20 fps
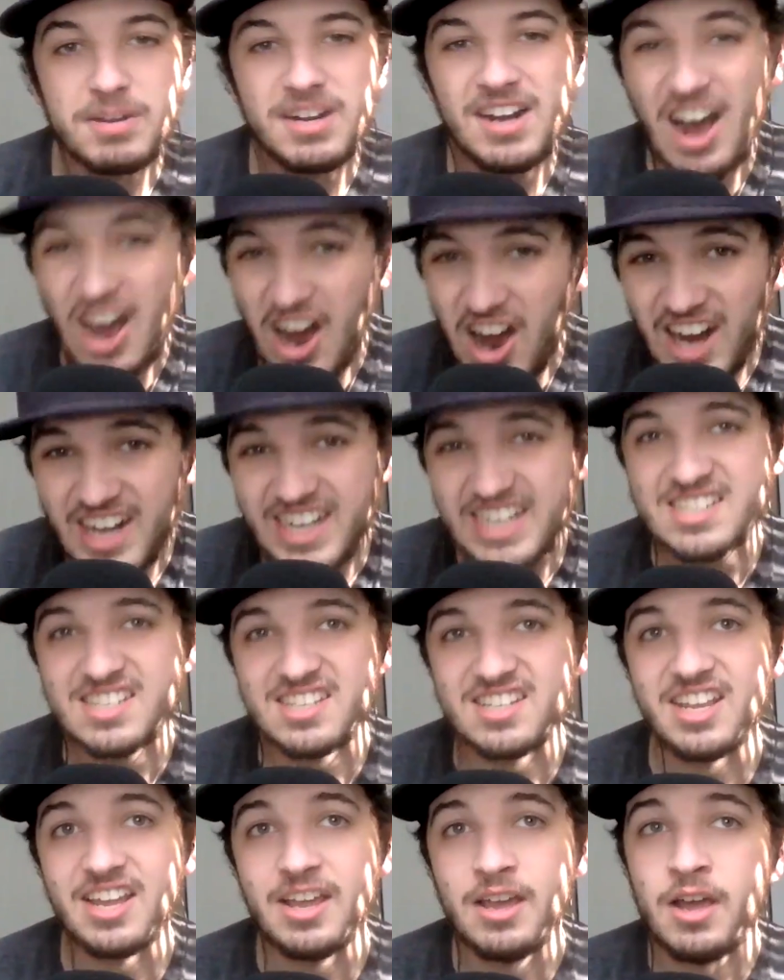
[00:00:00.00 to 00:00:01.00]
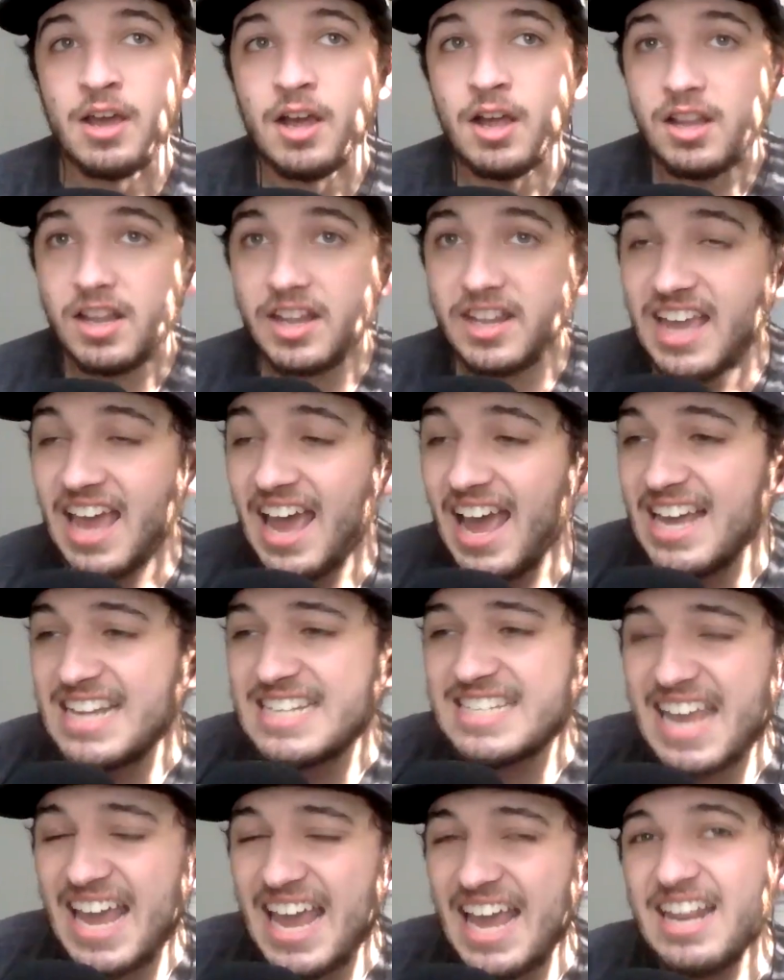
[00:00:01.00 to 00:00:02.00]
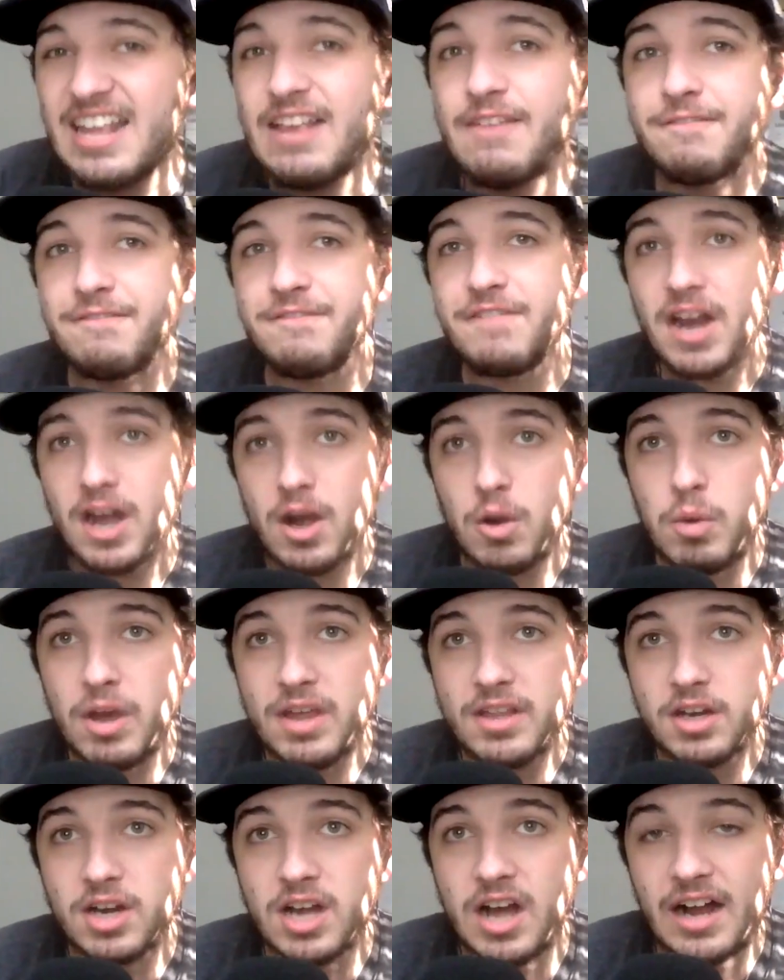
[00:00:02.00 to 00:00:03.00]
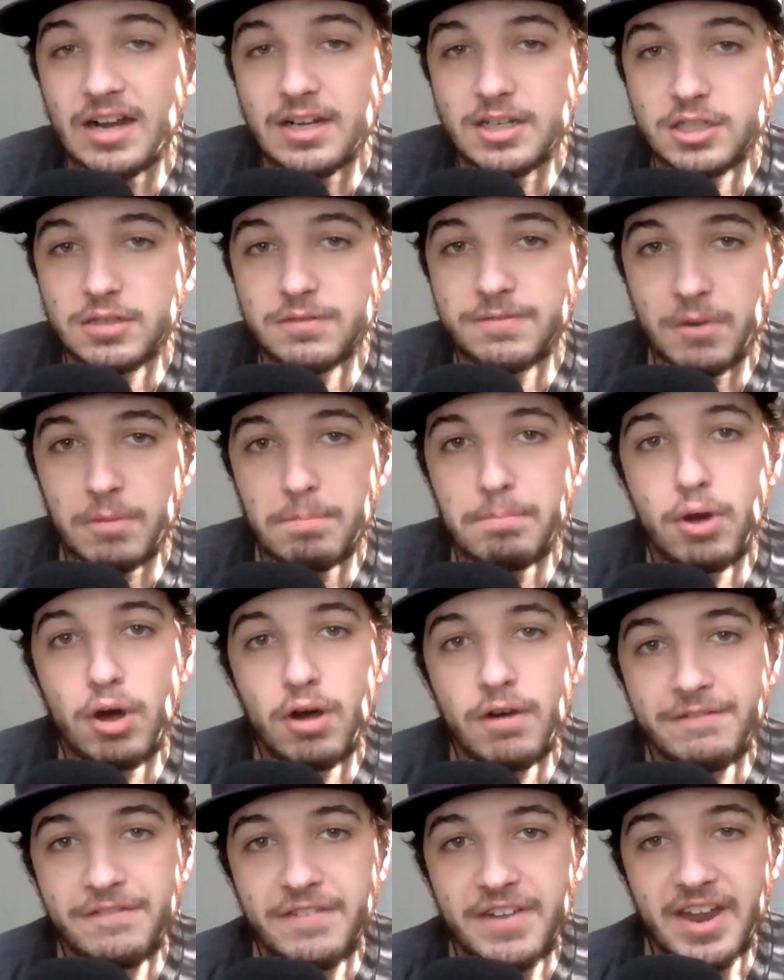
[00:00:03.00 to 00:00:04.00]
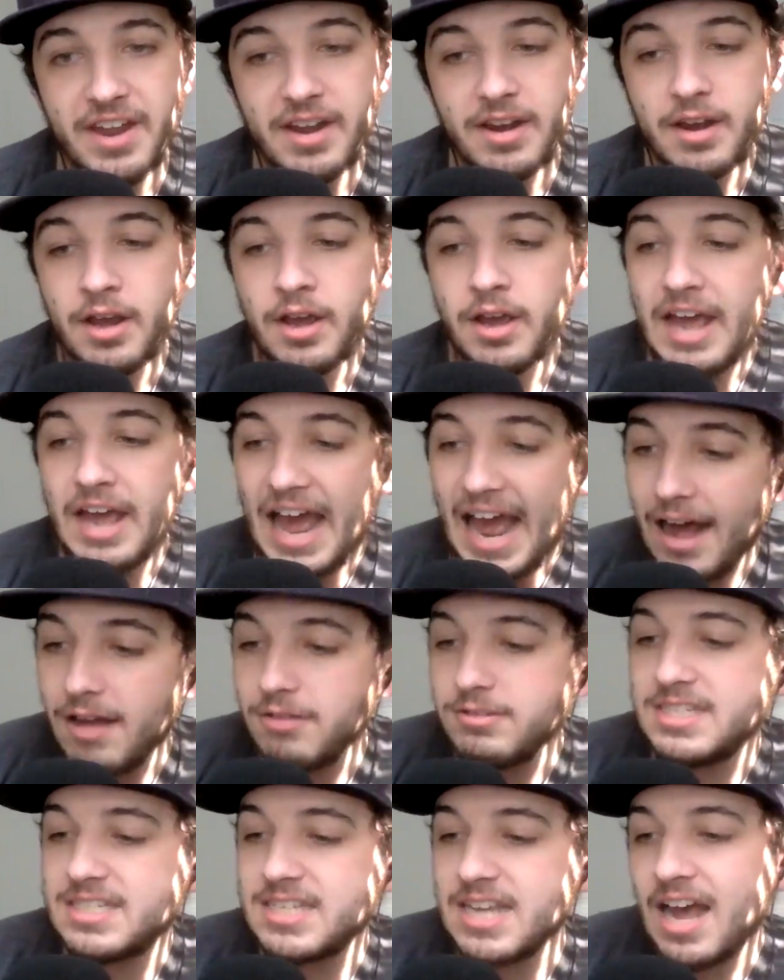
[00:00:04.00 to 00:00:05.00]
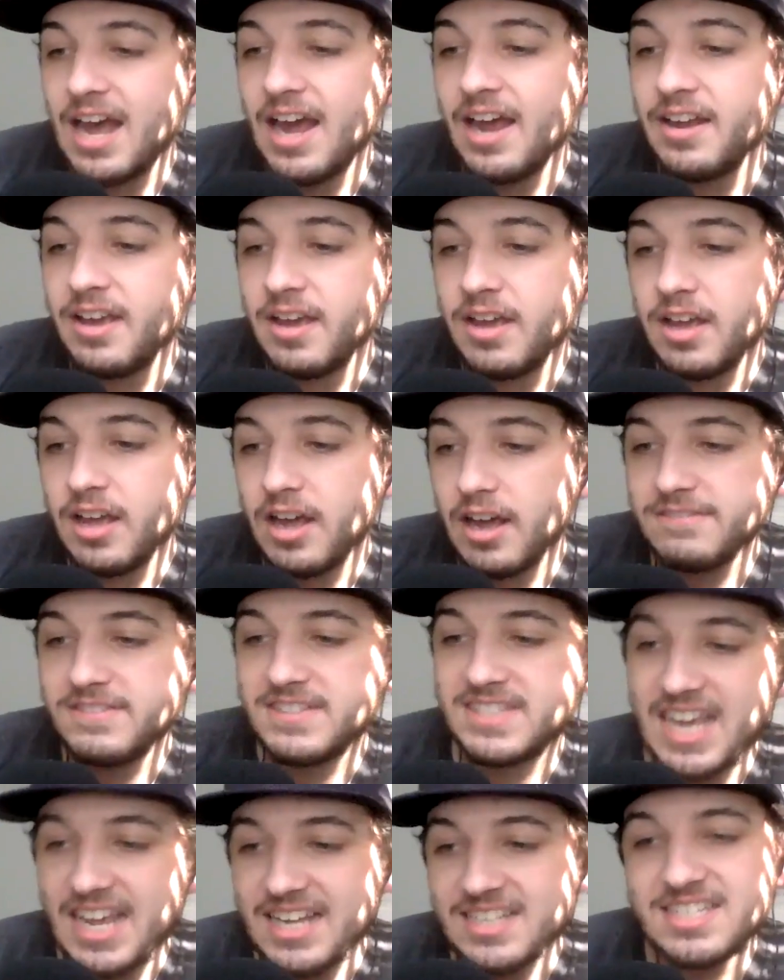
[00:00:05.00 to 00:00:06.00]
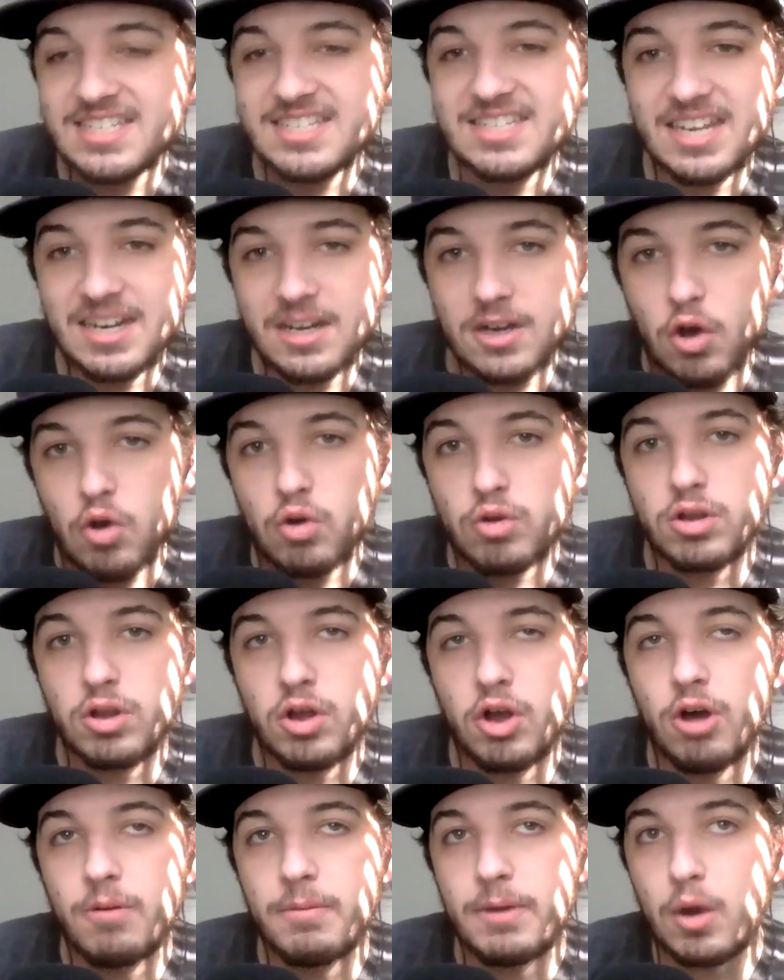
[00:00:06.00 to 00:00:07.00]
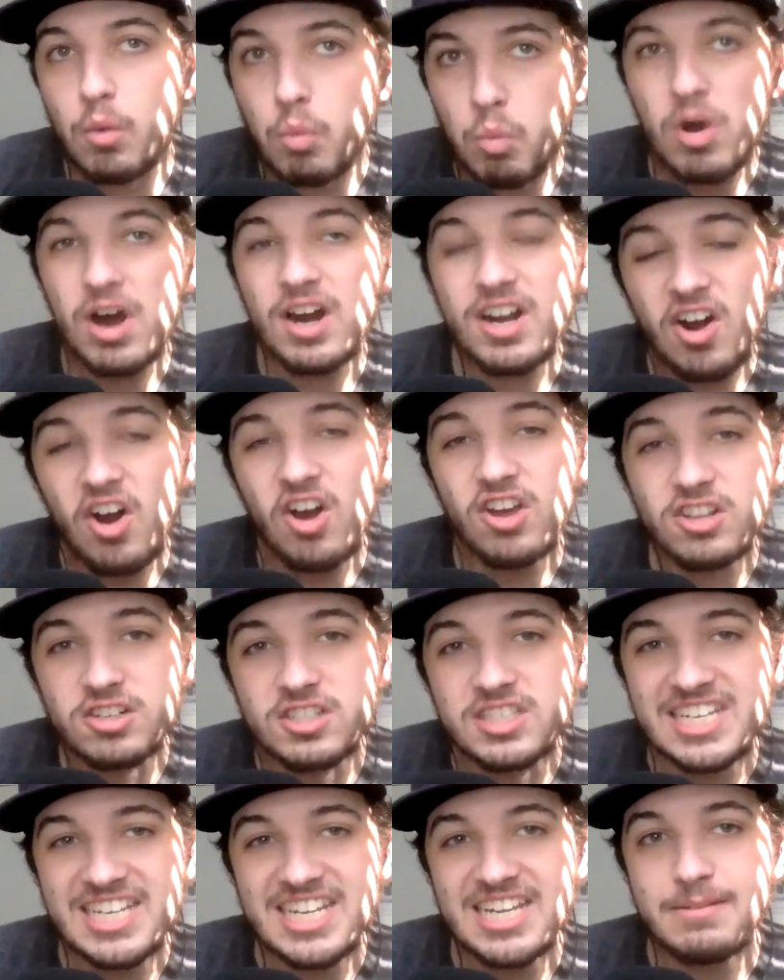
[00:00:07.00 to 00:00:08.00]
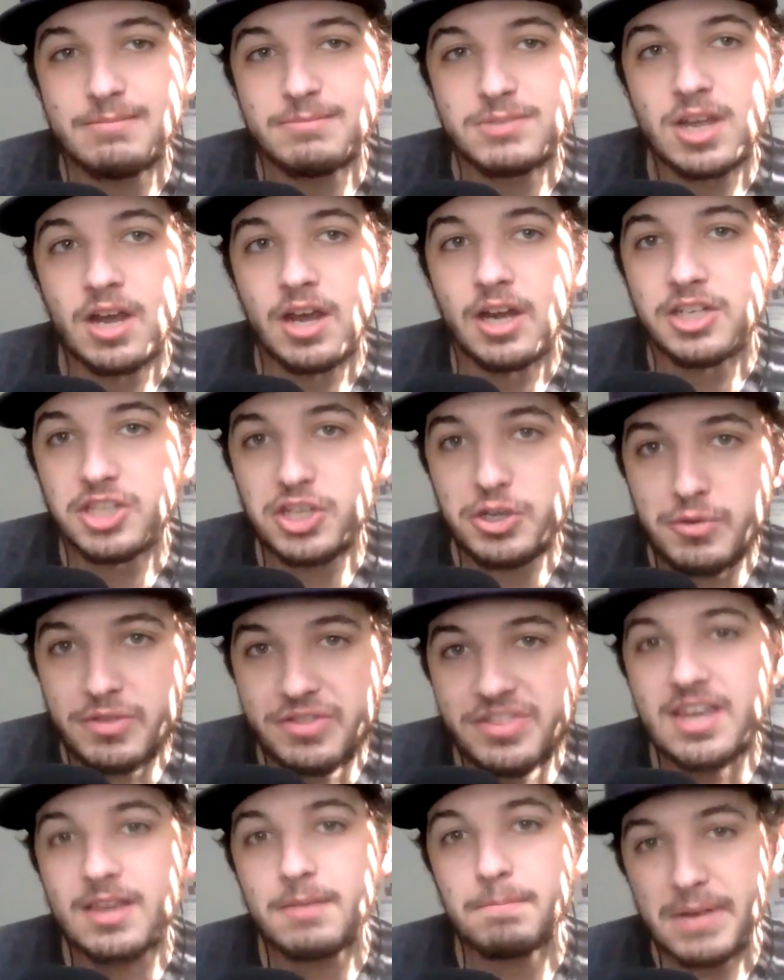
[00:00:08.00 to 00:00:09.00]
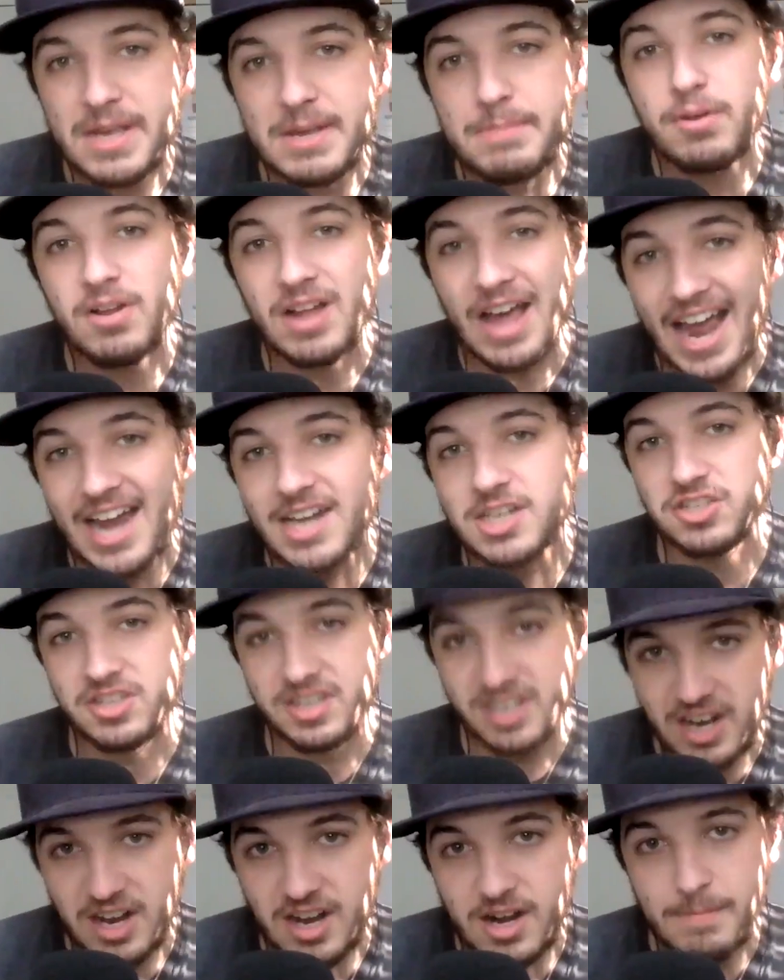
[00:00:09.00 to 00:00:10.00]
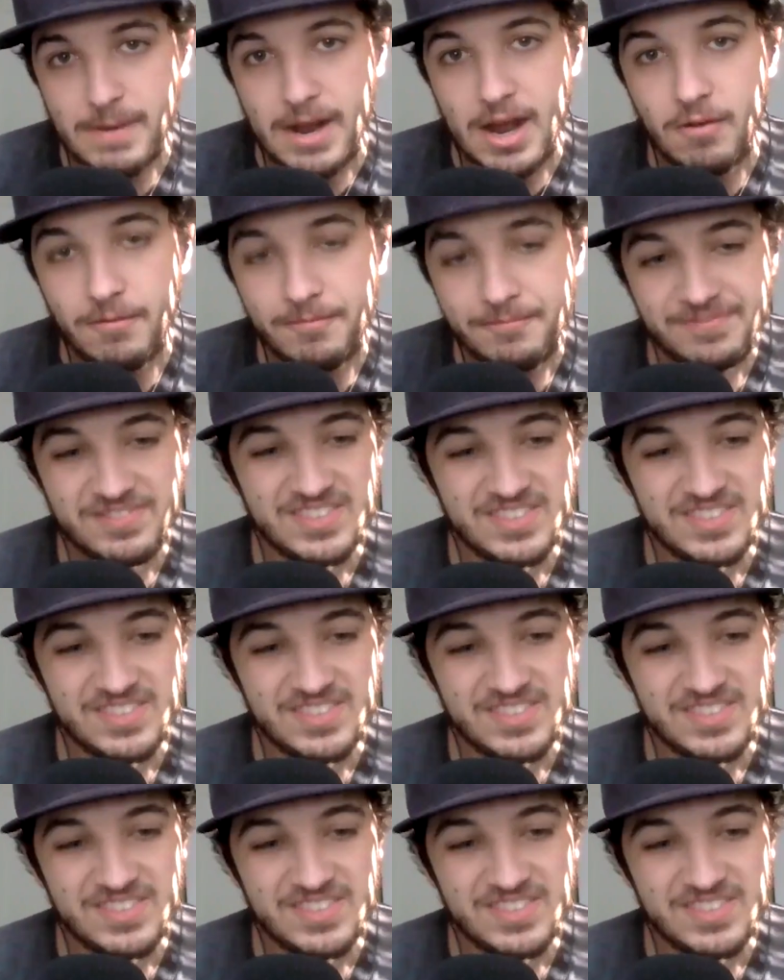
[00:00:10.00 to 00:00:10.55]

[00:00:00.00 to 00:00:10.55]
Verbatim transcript: But honestly, like ask any fair weather college football fan outside of Texas and Oklahoma, what other teams do you think people actually care about?